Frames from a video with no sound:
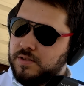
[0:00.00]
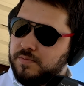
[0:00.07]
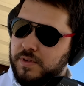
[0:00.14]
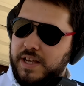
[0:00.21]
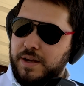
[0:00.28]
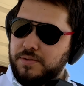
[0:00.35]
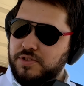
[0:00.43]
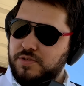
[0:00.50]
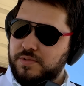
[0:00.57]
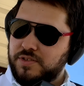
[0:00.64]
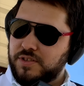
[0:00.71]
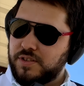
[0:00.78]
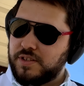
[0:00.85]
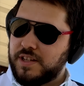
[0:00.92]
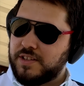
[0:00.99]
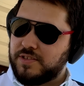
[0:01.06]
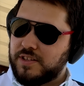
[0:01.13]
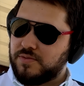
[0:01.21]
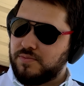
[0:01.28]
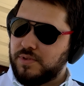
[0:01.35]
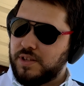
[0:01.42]
My hand was just resting on that, so
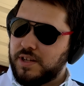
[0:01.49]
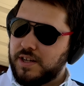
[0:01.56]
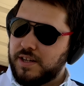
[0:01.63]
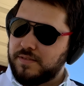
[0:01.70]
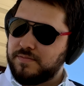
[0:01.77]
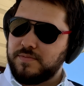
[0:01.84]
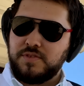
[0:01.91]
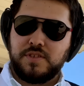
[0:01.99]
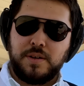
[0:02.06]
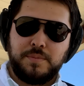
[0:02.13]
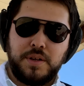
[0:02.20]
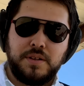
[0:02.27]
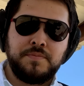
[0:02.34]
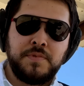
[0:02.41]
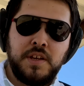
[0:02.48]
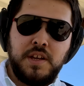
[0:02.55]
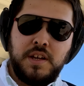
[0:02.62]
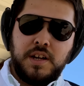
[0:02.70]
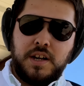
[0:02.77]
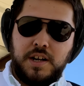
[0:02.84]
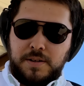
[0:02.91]
that's really hot. Dumb, but
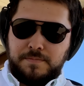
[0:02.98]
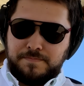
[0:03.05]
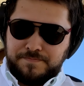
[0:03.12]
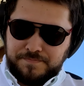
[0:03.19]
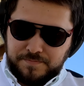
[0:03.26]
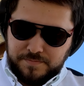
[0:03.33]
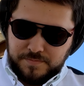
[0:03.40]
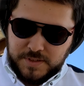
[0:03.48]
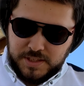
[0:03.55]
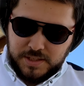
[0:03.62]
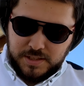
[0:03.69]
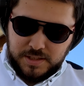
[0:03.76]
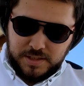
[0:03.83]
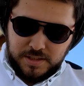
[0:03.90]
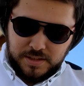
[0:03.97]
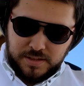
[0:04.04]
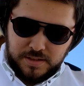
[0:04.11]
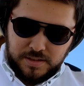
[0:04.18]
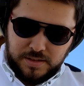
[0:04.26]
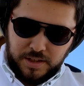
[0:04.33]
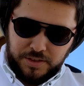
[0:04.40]
um,
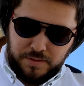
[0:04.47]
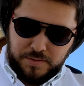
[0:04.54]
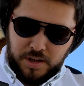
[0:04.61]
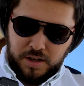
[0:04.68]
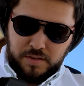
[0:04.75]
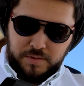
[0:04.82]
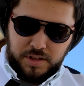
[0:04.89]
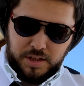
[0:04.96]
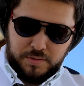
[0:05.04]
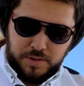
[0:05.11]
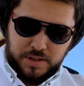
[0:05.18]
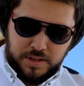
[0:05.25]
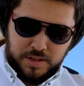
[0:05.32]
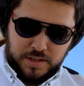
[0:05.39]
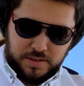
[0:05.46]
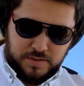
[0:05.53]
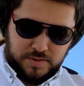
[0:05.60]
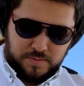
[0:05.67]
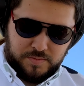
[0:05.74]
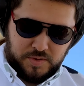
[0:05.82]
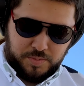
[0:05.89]
nothing wrong really with it. It's, it's,
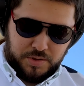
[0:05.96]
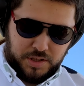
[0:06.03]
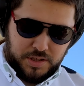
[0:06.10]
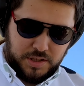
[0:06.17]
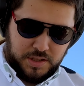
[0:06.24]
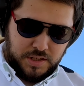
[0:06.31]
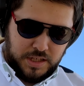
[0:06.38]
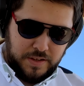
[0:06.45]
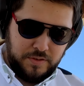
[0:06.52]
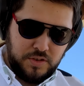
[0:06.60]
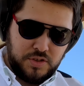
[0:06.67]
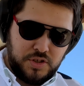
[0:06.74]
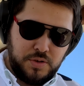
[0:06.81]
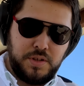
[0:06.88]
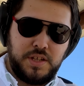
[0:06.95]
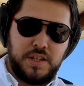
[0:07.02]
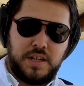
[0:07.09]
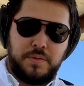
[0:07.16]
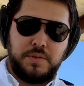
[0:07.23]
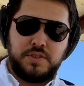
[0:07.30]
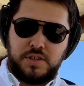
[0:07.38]
pretty good. Even shooting it,
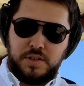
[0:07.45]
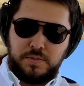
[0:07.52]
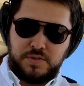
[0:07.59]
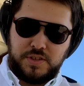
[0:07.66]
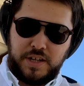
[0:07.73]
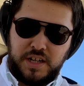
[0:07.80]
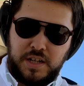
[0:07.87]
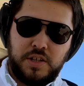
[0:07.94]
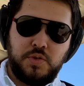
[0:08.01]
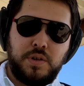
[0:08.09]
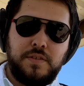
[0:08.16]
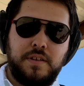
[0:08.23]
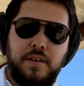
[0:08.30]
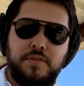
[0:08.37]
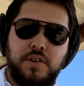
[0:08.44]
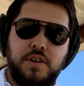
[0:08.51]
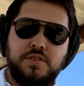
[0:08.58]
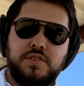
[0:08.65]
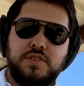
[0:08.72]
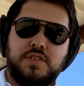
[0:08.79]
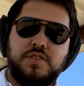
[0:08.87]
I went to go inside of it to 25
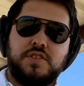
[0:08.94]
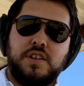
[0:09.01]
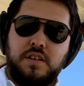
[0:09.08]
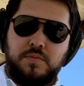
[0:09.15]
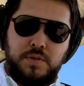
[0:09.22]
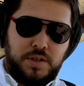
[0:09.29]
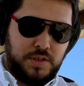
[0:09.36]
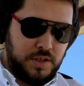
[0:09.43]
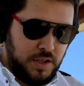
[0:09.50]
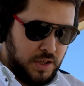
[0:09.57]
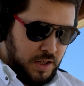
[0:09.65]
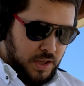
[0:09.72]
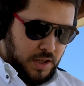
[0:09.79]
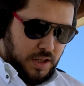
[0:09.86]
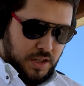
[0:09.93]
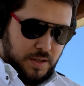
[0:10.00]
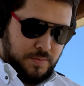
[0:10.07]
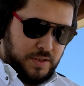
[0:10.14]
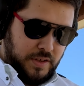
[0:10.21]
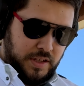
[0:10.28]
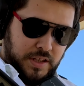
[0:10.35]
yards just to see how it worked, um,
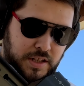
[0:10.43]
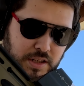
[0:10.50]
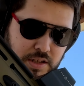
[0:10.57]
see if I can get it